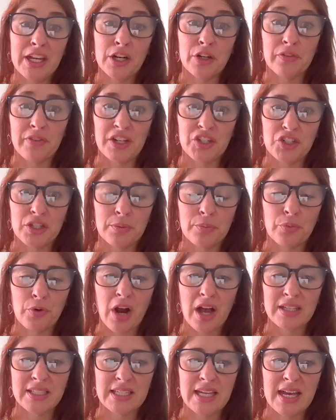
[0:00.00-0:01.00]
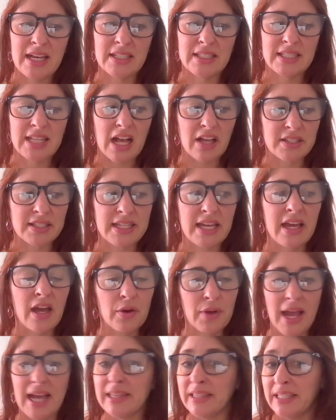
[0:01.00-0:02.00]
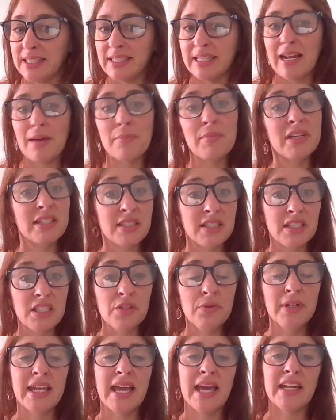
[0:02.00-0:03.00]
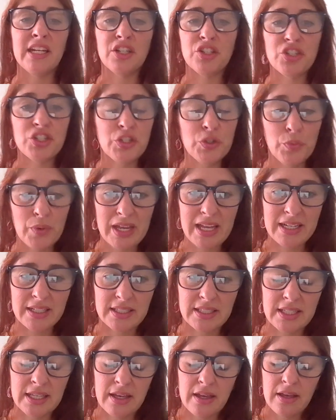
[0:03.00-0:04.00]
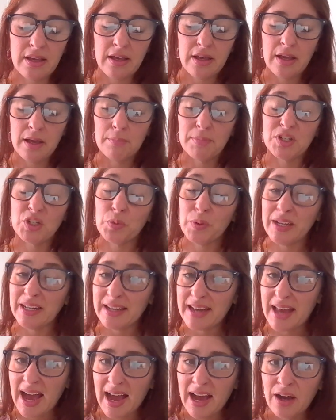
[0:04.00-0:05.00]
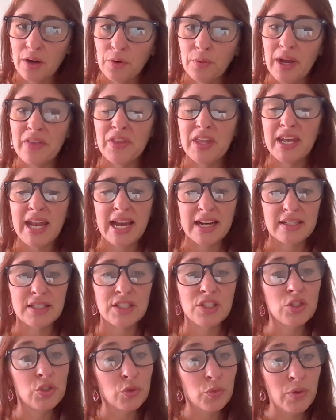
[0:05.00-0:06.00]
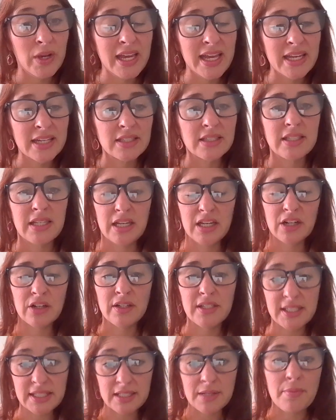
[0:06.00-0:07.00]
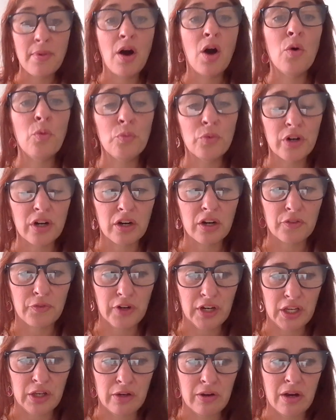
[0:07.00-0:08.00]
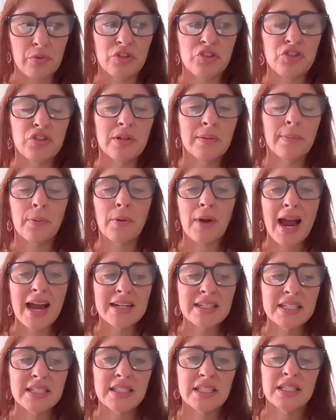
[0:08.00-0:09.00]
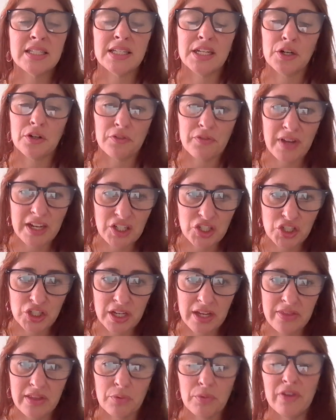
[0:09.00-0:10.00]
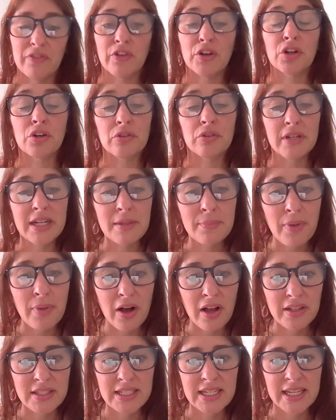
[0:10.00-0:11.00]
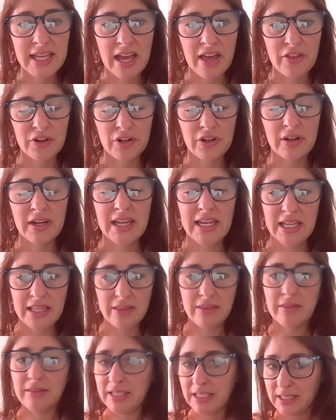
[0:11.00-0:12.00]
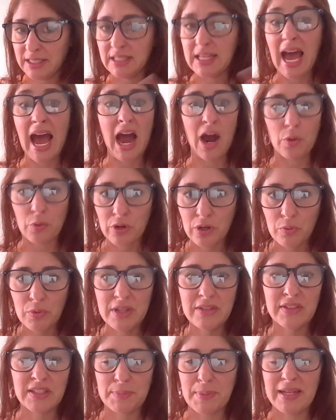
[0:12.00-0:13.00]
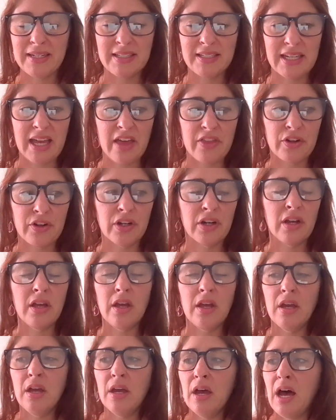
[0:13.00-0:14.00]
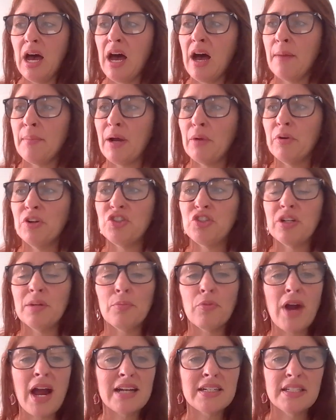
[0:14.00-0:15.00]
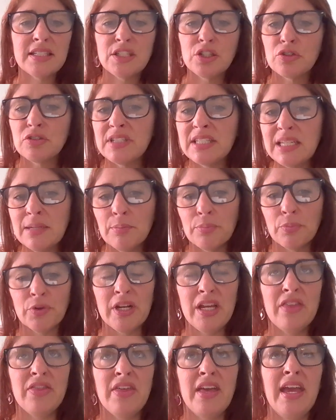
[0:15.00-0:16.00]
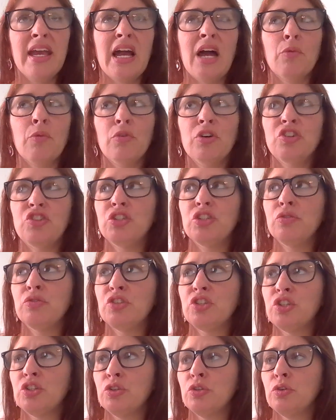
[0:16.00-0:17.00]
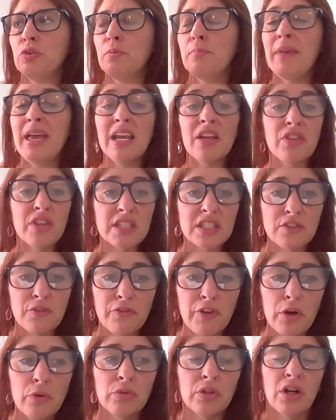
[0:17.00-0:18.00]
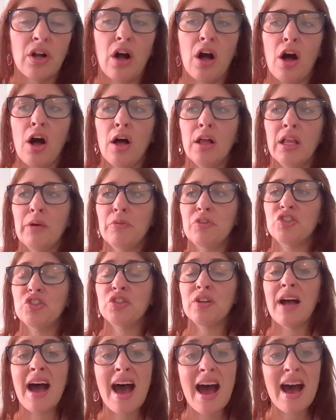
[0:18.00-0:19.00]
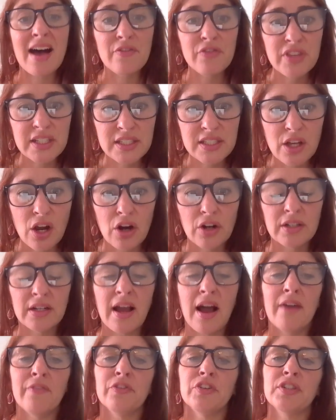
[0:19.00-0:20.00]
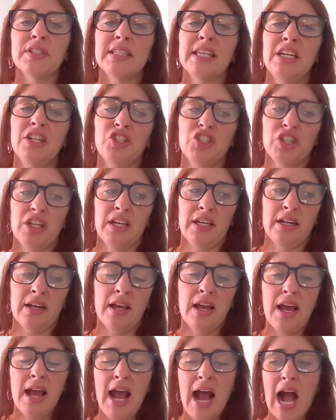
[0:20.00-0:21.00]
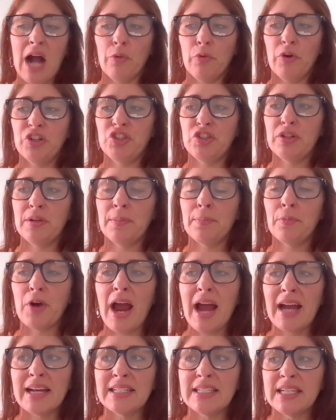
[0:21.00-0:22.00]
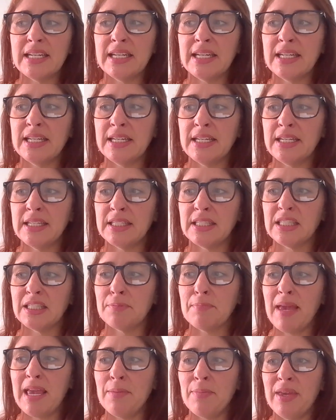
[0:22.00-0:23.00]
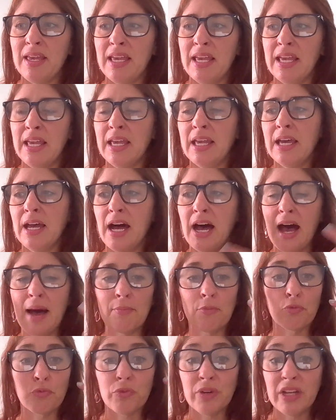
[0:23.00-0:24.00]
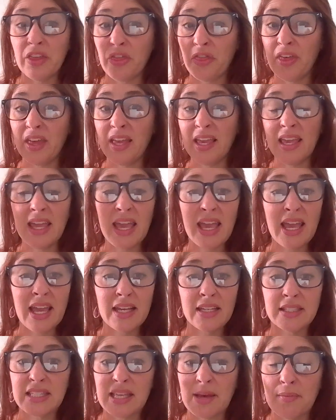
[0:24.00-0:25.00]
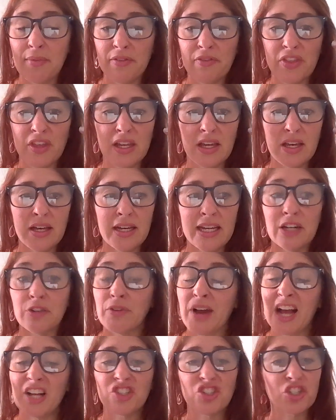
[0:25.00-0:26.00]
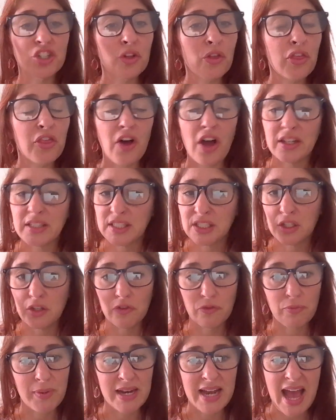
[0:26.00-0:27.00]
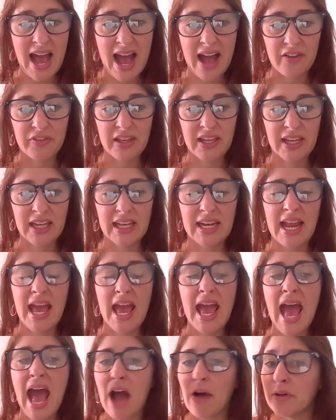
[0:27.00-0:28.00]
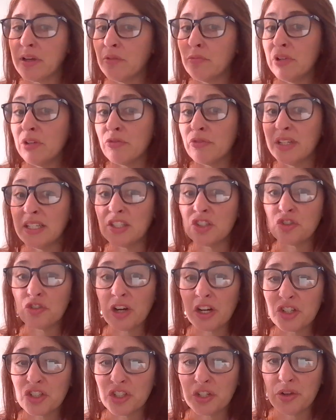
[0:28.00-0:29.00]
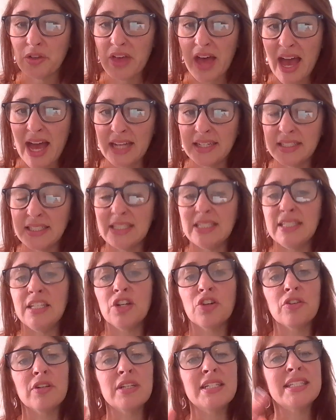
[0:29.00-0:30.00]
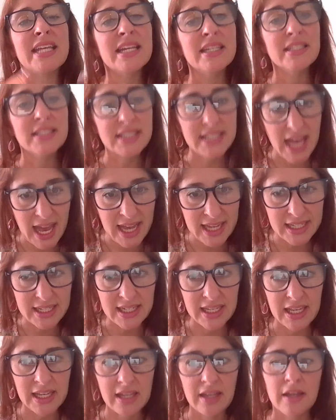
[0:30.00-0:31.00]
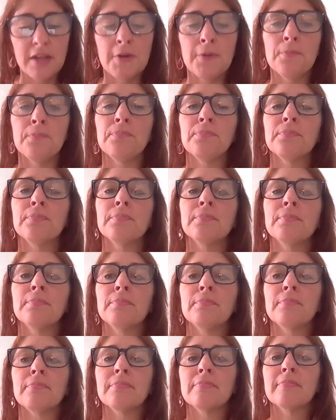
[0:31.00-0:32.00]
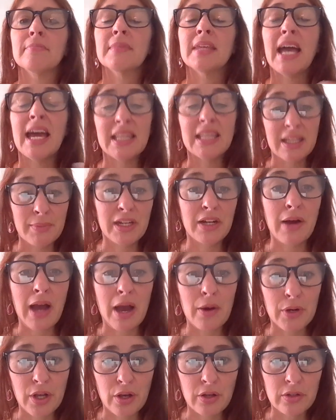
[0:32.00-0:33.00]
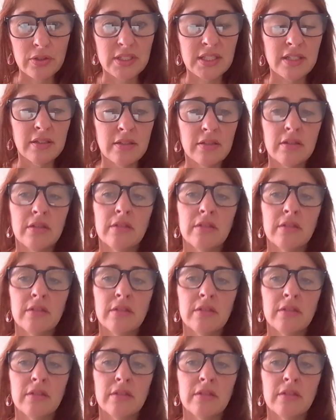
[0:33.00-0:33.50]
intervention process, I'll say, okay, listen, I'm going to see you again in 2 weeks. Between now and the next 2 weeks, here is some homework for you. I want you to practice this intervention that we've agreed upon together in this hour we've spent together. I want you to practice your deep breathing. I want you to make this phone call. I want you to have this hard conversation. I want you to practice maybe rethinking some of the irrational thoughts you've been having and how can we restructure that to decrease anxiety. And let me know how it goes.